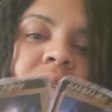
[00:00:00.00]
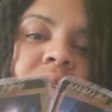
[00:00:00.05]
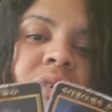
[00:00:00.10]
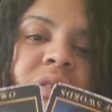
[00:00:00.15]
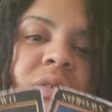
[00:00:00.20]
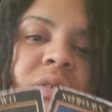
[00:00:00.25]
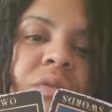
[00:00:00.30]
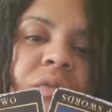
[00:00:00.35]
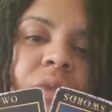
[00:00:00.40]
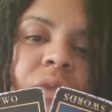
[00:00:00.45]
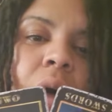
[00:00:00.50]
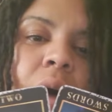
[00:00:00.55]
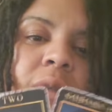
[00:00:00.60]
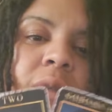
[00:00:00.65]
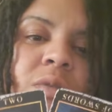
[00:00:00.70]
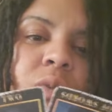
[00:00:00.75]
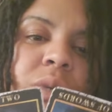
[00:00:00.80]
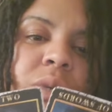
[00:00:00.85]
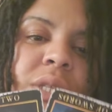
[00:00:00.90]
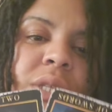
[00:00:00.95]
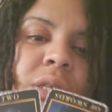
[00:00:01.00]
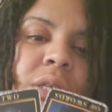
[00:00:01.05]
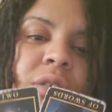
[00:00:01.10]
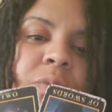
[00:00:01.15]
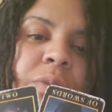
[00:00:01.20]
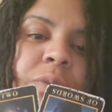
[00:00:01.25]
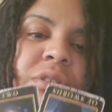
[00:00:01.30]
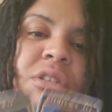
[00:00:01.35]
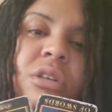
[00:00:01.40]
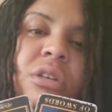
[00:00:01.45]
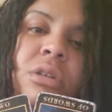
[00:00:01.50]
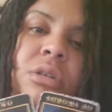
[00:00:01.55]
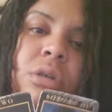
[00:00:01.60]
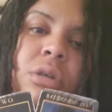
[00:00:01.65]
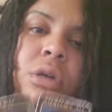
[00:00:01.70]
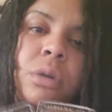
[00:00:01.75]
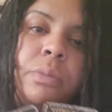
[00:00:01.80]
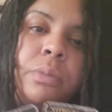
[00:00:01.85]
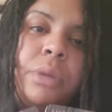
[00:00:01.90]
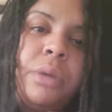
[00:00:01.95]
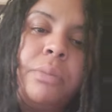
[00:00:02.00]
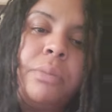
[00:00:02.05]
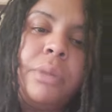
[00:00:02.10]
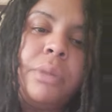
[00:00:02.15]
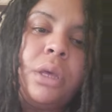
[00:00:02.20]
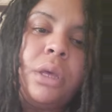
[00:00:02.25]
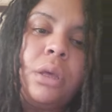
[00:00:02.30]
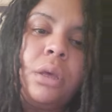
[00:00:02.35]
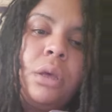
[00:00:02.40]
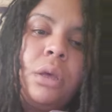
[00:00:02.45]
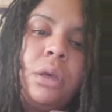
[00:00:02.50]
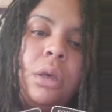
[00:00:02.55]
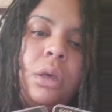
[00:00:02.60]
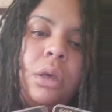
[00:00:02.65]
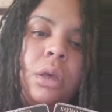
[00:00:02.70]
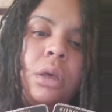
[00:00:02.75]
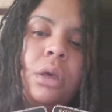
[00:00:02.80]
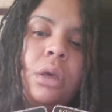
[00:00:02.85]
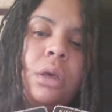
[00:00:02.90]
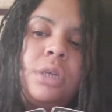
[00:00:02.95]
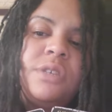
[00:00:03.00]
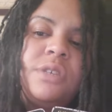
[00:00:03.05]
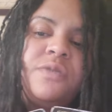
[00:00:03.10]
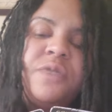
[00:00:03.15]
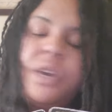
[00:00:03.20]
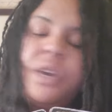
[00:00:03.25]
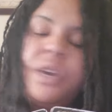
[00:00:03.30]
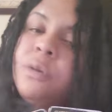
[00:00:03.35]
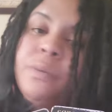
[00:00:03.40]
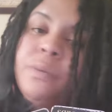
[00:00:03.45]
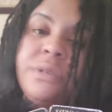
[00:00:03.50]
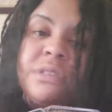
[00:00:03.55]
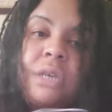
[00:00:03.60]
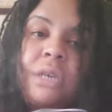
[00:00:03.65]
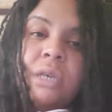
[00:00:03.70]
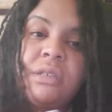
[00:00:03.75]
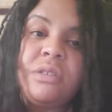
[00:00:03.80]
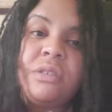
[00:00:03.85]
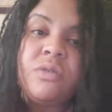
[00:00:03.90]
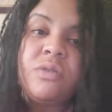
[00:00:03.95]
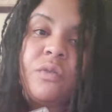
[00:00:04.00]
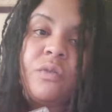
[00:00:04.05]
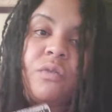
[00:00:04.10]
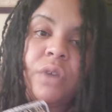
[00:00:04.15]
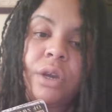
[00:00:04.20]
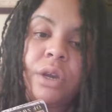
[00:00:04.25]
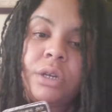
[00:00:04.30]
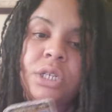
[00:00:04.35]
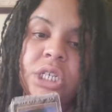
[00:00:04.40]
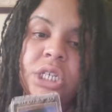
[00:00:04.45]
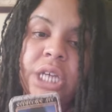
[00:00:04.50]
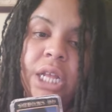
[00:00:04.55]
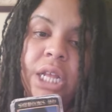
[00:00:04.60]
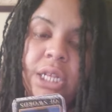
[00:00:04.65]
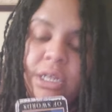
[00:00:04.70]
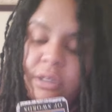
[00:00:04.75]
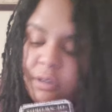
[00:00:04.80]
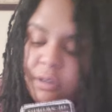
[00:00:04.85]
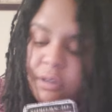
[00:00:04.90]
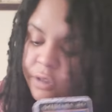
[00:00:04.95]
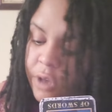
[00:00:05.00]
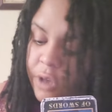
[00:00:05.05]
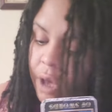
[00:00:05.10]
is involved with in this particular commitment is very possessive and very jealous.